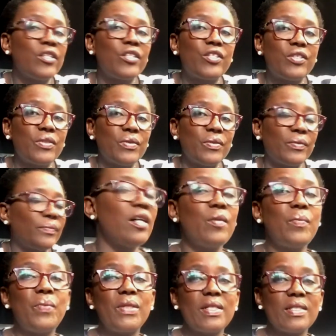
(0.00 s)
2. A
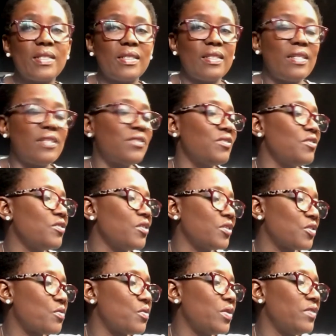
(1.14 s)
person is not
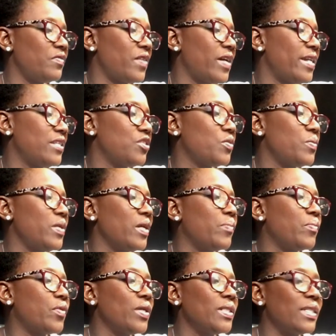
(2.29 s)
qualified to be
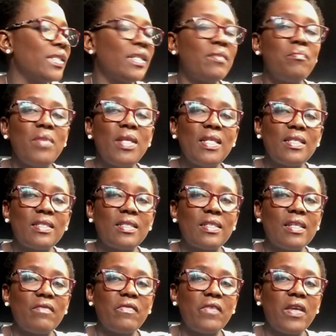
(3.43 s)
appointed a minister
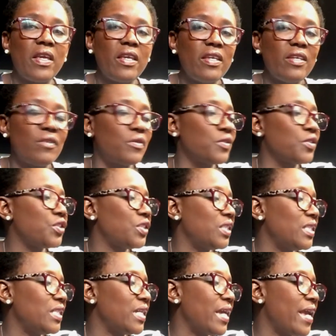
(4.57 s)
if he or
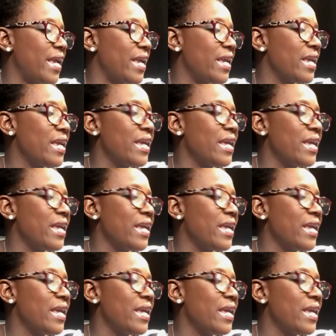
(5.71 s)
she A.